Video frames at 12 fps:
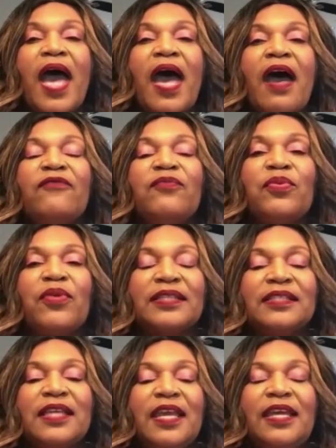have
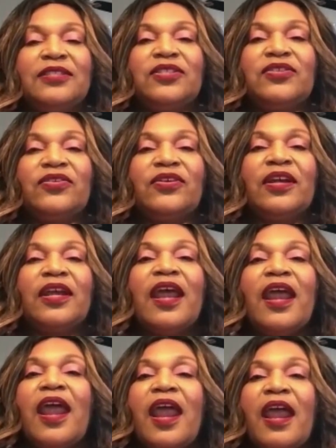breast cancer.
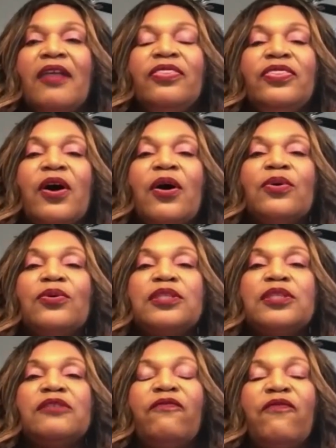And
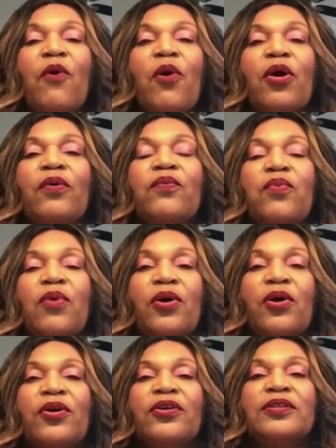those 4
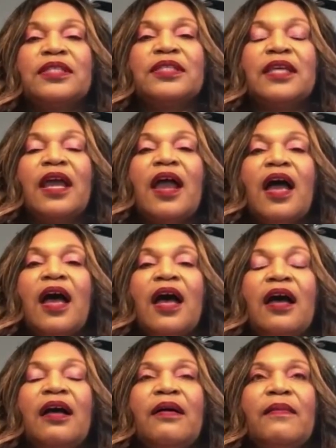words
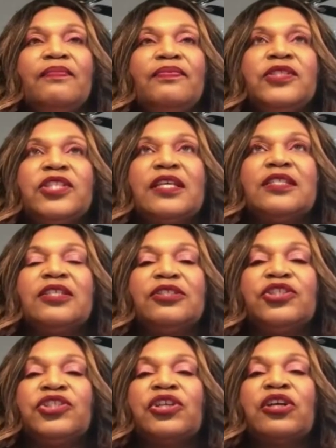just
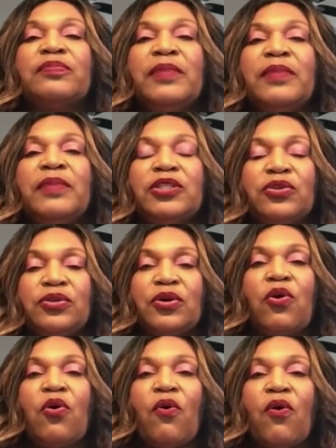shook me to the
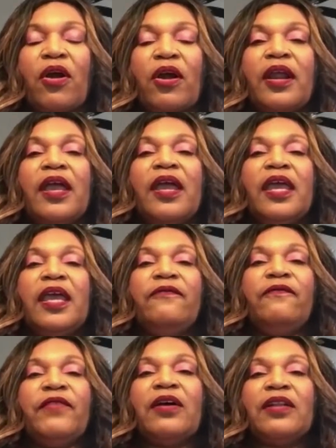core. It
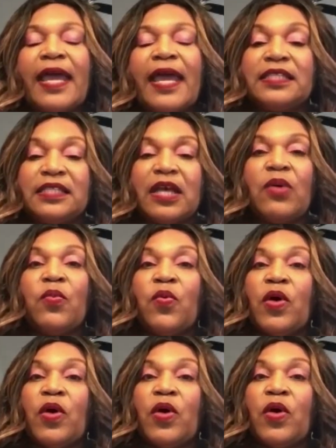felt like
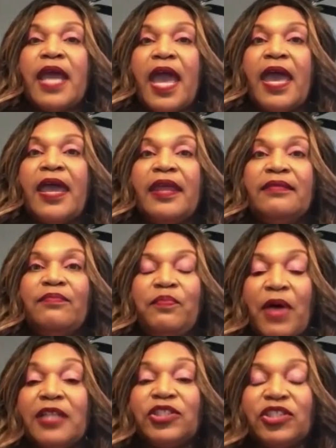someone had
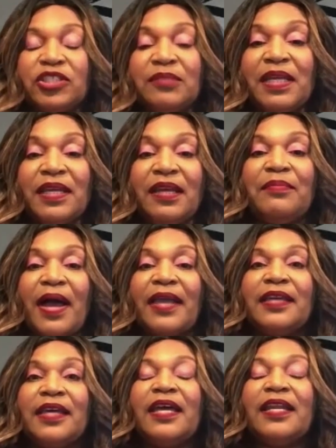punched me in my
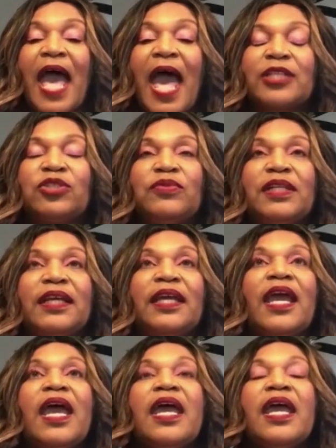gut, actually.
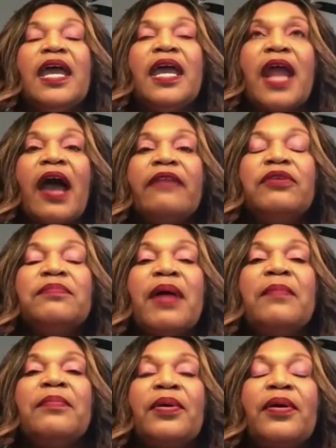And I
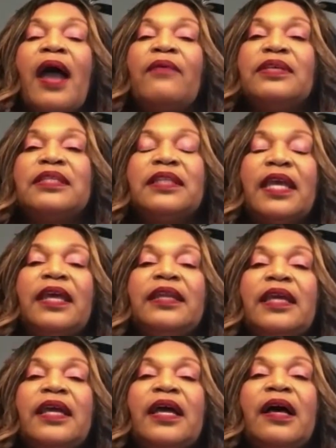remember I was
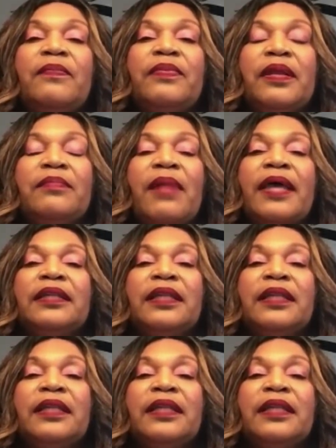standing up in my